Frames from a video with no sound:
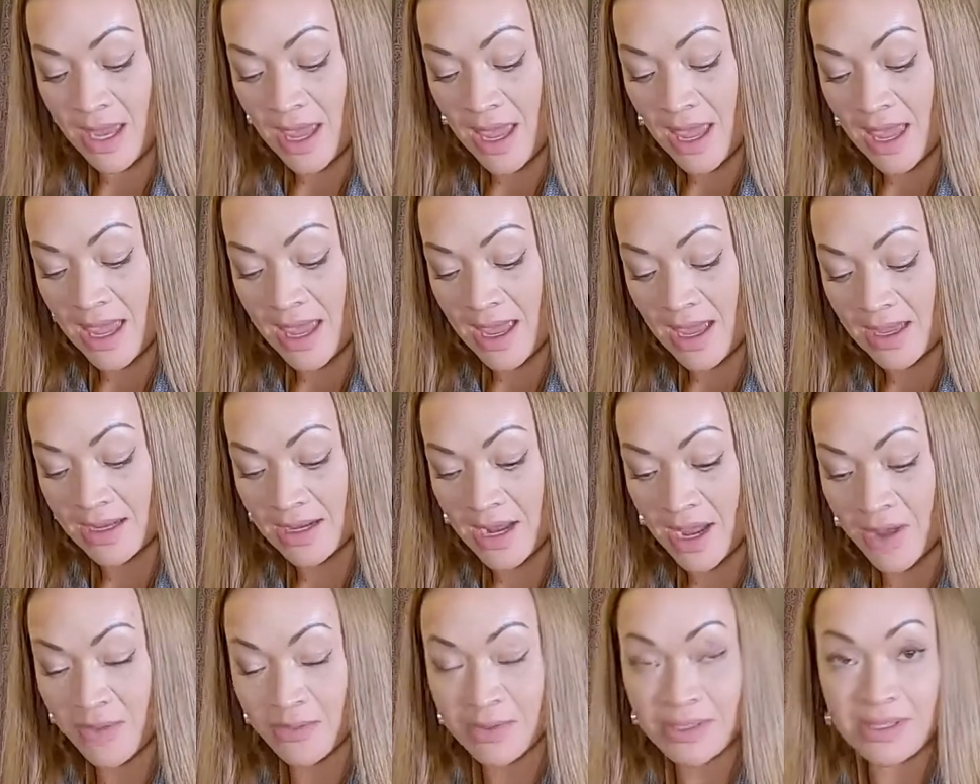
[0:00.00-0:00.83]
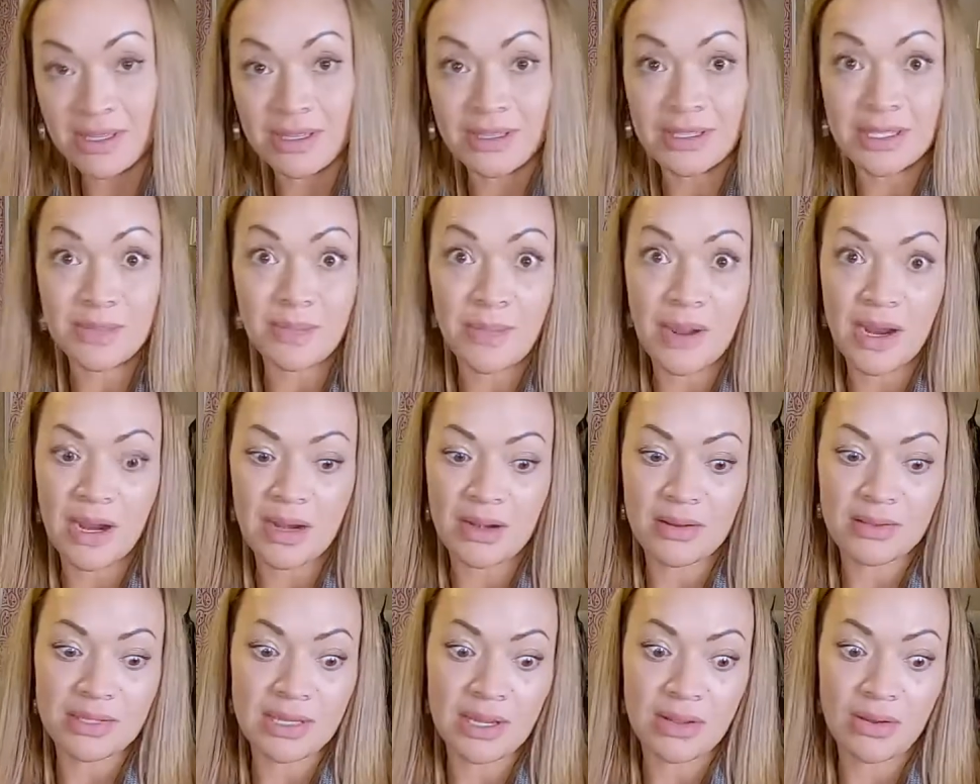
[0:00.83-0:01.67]
and I was inspired.
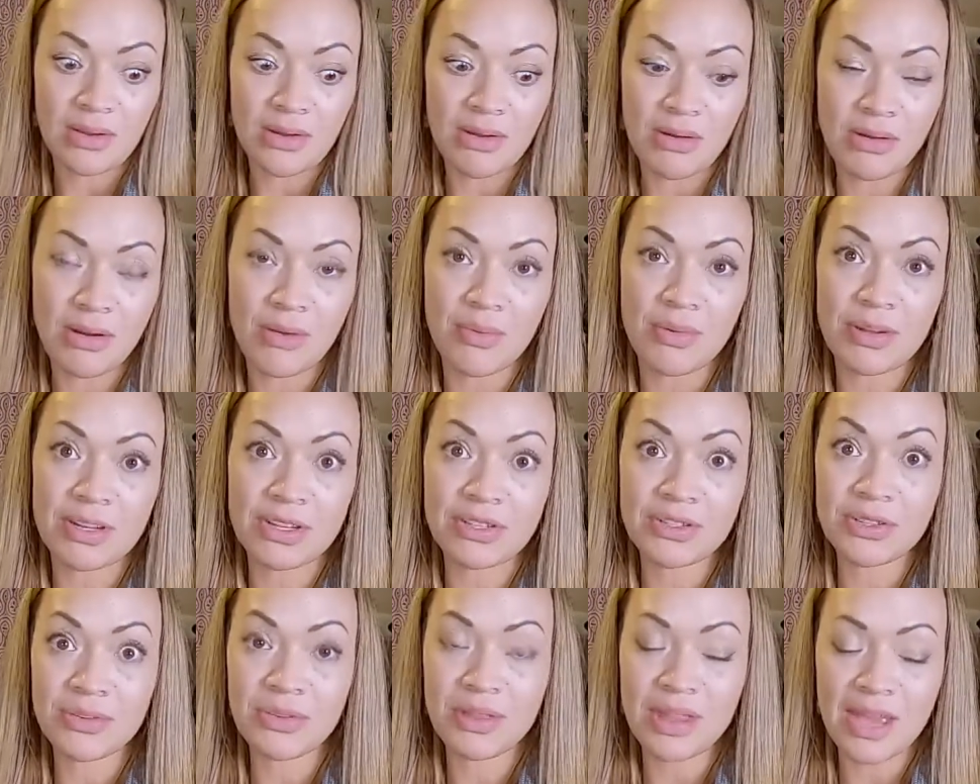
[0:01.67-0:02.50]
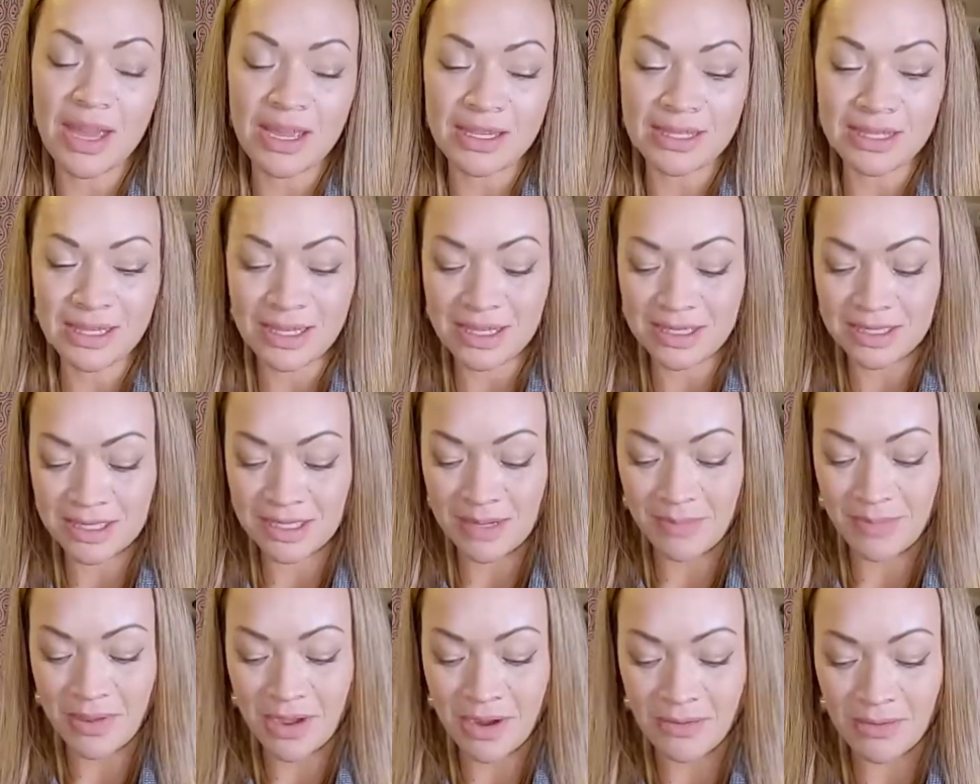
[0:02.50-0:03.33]
I was like, oh, I want to do that. It's an
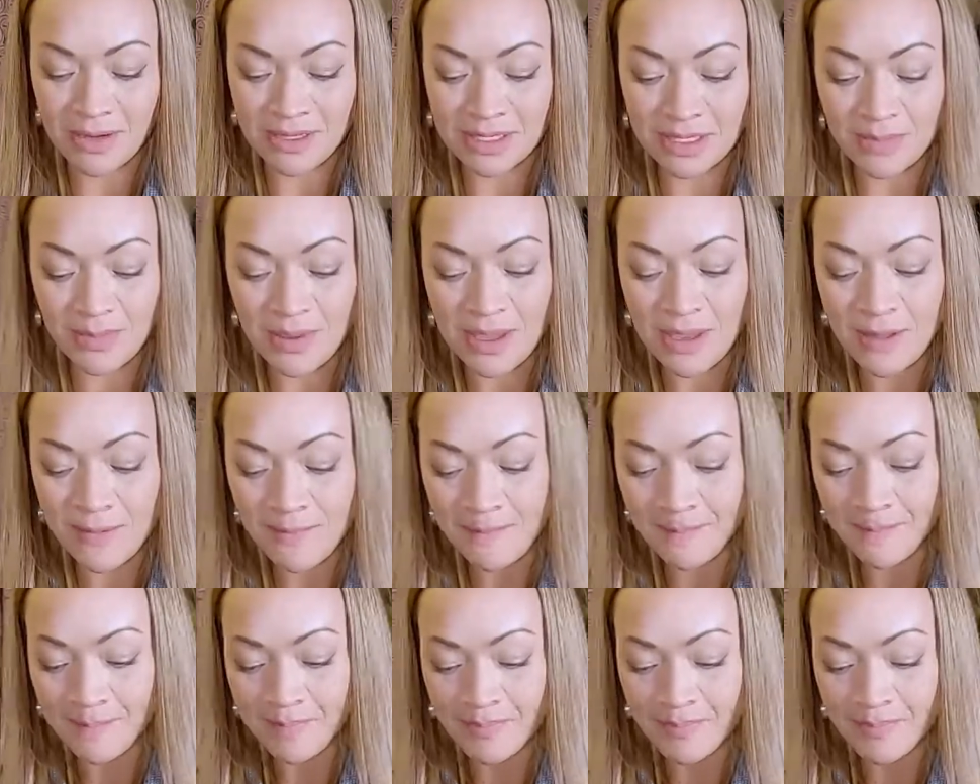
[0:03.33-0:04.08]
Instant Pot recipe.